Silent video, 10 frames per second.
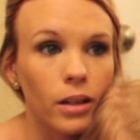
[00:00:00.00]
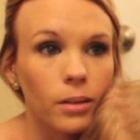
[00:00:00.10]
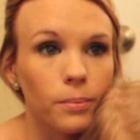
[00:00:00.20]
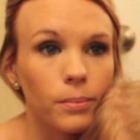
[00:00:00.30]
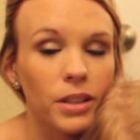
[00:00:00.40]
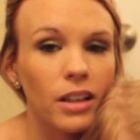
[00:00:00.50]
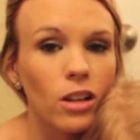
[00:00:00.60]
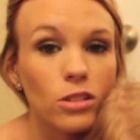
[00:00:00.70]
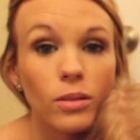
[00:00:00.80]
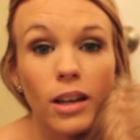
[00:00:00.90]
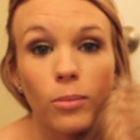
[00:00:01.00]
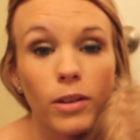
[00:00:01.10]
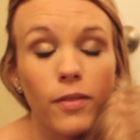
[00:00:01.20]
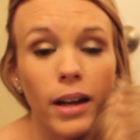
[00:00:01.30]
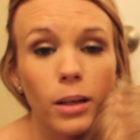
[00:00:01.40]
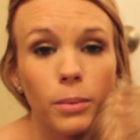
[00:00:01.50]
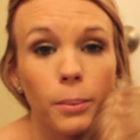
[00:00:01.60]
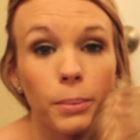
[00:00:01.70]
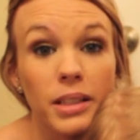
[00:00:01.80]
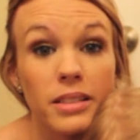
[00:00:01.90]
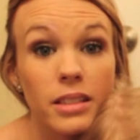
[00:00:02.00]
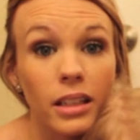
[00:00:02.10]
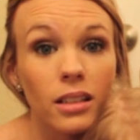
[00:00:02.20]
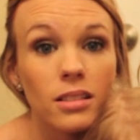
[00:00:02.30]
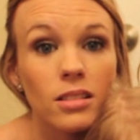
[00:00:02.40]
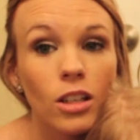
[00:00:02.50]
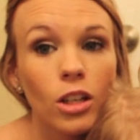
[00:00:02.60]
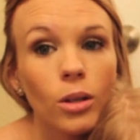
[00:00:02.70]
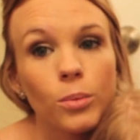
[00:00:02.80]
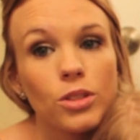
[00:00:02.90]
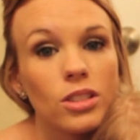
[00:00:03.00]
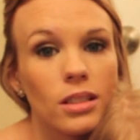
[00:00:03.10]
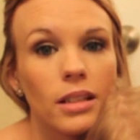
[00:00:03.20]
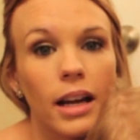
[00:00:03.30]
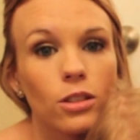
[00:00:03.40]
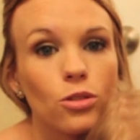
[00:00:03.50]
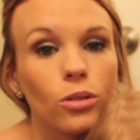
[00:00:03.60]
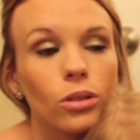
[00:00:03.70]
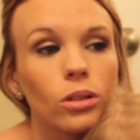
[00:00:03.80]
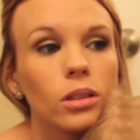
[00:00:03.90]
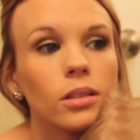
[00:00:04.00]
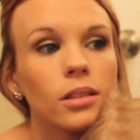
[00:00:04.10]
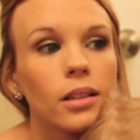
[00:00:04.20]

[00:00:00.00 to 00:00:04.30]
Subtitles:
But they also gave me vitamin B6, which is a natural,